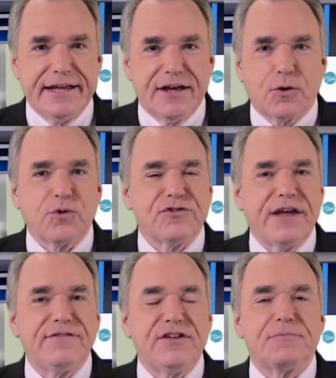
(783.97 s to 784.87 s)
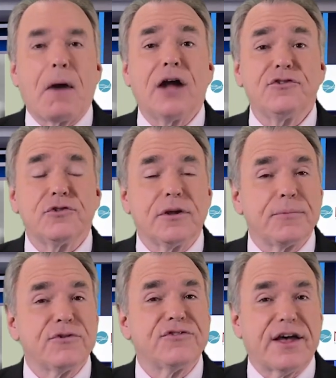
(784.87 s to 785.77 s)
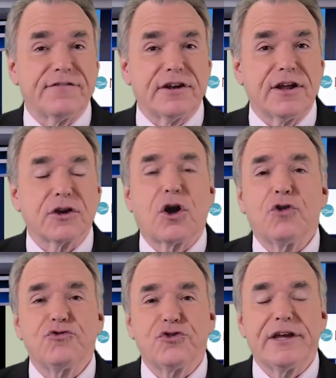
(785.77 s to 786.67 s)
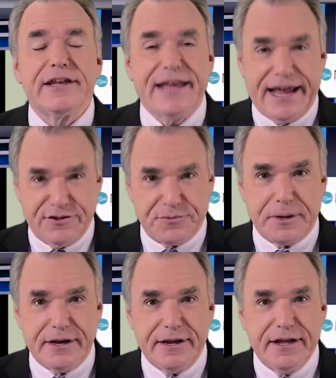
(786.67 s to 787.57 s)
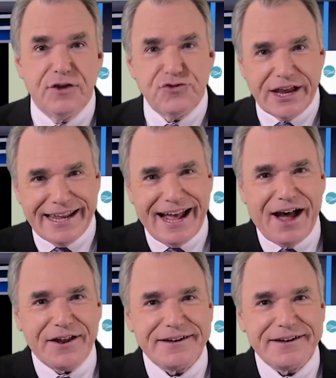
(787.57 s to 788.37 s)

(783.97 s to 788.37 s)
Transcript: CORESafety's module number 7, Culture Enhancement. Check it out.